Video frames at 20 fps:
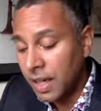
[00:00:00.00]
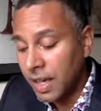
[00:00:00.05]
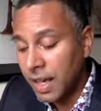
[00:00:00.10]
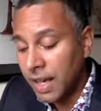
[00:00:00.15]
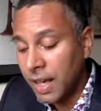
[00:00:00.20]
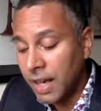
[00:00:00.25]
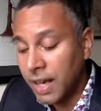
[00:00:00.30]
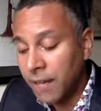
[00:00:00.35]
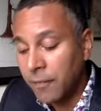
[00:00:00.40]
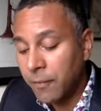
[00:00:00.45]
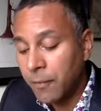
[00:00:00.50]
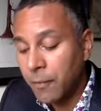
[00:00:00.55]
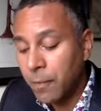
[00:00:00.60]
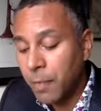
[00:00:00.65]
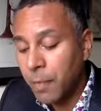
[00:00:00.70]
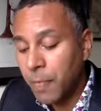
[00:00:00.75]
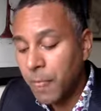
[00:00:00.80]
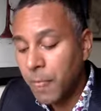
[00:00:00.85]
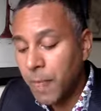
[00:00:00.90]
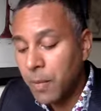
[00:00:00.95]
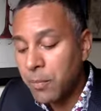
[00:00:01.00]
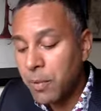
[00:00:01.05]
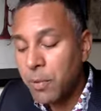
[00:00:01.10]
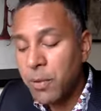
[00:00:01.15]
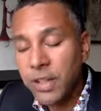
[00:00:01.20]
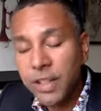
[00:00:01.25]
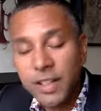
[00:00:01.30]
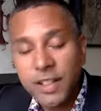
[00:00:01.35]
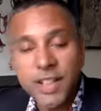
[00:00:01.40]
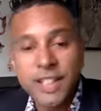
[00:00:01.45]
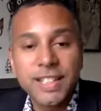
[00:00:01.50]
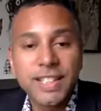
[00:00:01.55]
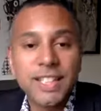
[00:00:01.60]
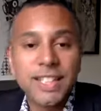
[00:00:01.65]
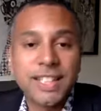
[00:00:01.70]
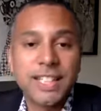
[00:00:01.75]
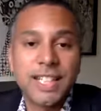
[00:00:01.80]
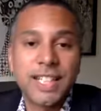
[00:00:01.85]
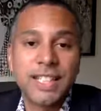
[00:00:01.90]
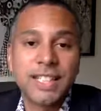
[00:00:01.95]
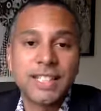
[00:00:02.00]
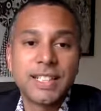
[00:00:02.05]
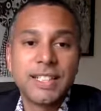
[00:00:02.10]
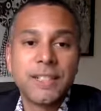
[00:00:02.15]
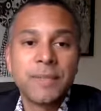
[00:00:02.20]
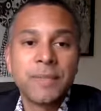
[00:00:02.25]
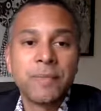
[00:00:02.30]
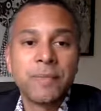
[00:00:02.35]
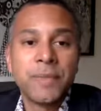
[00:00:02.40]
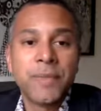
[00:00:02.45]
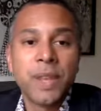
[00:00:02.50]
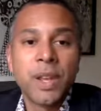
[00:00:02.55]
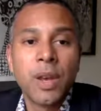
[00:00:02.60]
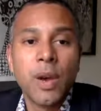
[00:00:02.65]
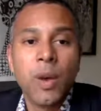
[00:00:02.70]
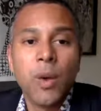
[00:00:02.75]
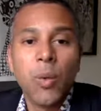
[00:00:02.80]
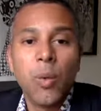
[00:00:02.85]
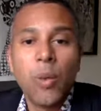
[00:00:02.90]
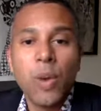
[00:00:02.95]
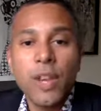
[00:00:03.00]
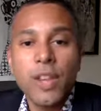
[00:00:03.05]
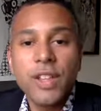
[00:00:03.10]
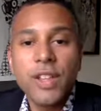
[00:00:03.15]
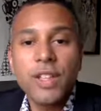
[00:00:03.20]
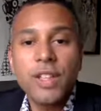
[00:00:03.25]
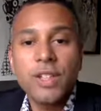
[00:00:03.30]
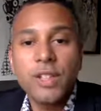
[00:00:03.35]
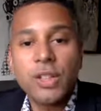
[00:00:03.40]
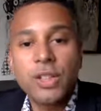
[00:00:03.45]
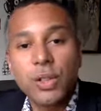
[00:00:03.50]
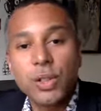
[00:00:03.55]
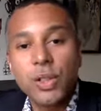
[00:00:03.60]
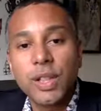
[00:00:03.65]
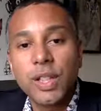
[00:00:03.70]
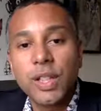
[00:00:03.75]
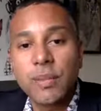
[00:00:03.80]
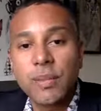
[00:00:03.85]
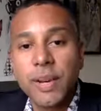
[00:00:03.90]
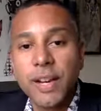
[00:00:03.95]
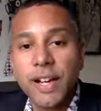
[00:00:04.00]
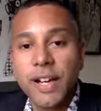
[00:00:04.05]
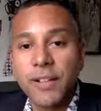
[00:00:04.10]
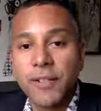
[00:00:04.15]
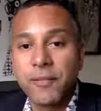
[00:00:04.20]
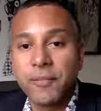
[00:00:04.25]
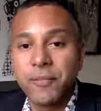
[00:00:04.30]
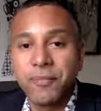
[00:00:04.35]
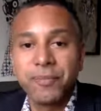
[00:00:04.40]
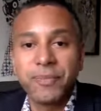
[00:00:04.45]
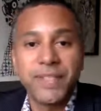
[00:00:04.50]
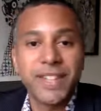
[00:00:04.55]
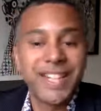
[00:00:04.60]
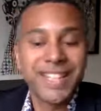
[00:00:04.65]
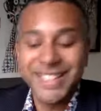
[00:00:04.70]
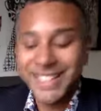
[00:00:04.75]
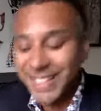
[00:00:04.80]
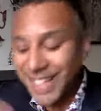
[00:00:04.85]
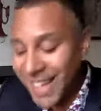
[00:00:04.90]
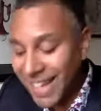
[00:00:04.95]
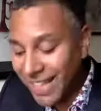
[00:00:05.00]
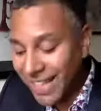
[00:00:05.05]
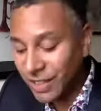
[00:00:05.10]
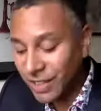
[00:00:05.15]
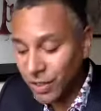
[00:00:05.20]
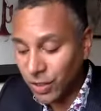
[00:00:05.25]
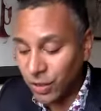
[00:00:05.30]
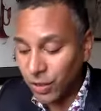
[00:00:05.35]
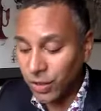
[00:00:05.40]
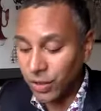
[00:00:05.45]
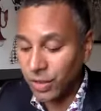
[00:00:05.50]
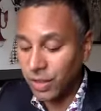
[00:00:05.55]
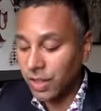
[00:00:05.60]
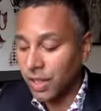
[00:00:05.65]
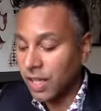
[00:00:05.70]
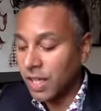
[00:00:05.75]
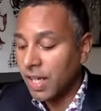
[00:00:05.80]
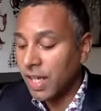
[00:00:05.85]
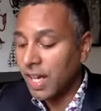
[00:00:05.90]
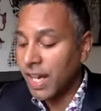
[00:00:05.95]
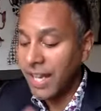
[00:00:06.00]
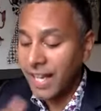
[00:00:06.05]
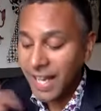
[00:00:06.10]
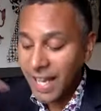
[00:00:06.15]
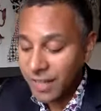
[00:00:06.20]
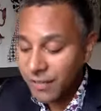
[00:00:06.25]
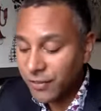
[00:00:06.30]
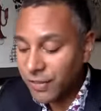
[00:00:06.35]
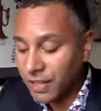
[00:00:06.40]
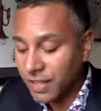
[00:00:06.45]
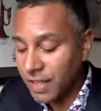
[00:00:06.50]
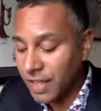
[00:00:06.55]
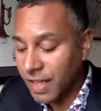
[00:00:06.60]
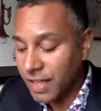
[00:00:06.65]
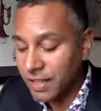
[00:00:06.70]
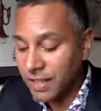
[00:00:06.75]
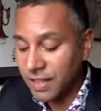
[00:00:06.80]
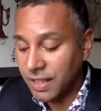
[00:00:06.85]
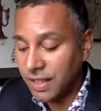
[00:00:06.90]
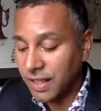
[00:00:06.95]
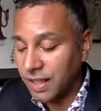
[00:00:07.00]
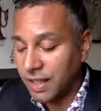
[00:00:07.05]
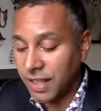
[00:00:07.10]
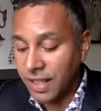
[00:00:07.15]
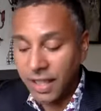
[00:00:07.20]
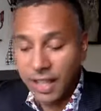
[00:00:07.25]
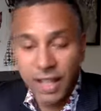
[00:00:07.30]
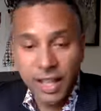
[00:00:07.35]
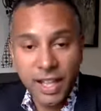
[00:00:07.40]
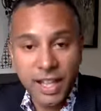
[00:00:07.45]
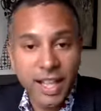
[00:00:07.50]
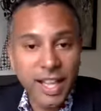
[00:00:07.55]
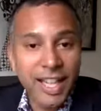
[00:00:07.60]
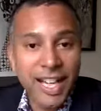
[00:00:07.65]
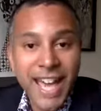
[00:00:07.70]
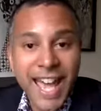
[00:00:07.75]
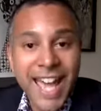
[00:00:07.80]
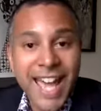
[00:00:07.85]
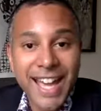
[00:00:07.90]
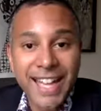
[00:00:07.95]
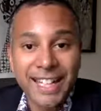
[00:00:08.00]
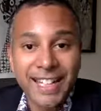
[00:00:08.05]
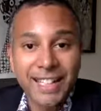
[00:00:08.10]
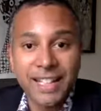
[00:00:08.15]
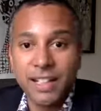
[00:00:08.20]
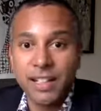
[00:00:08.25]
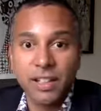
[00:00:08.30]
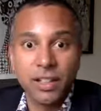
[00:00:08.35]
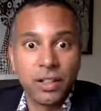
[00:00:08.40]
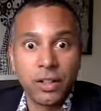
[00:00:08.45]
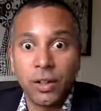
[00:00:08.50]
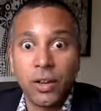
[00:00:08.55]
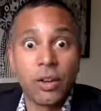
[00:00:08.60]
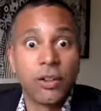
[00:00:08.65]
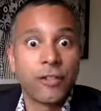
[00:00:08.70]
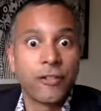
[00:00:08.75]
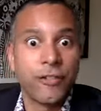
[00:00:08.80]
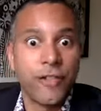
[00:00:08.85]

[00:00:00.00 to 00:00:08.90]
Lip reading: But one of the things that he says is, whether you're talking about a TED Talk, an advertiser, an ad, on